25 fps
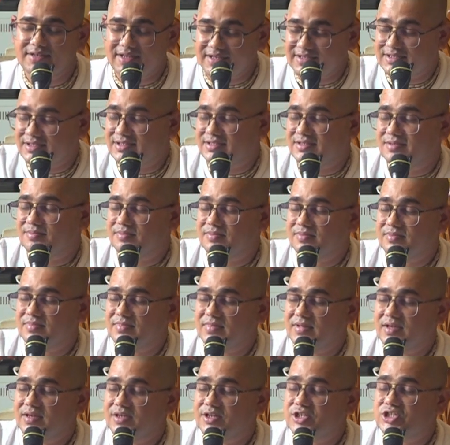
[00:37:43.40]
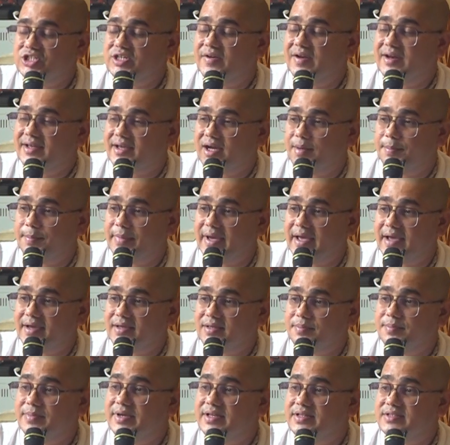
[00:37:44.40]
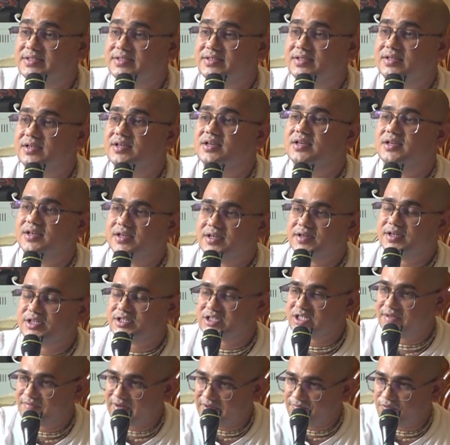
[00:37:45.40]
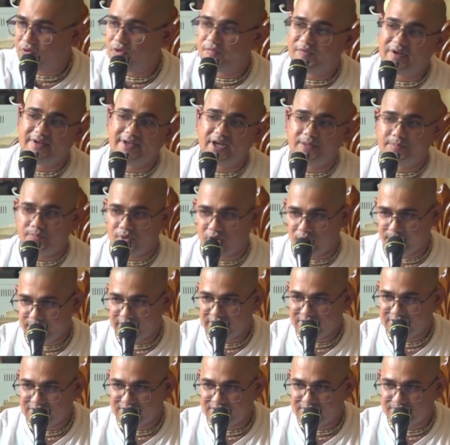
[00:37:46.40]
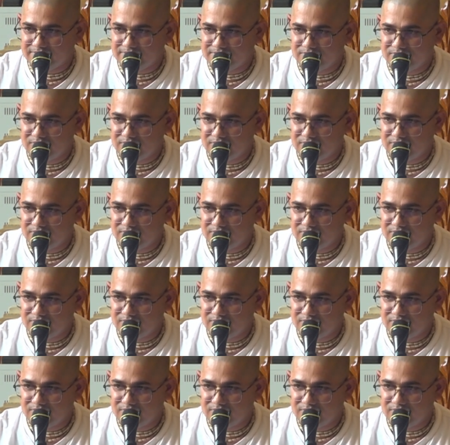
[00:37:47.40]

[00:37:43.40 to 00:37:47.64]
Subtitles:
yes, Krishna will come back, means Krishna will fulfill that promise.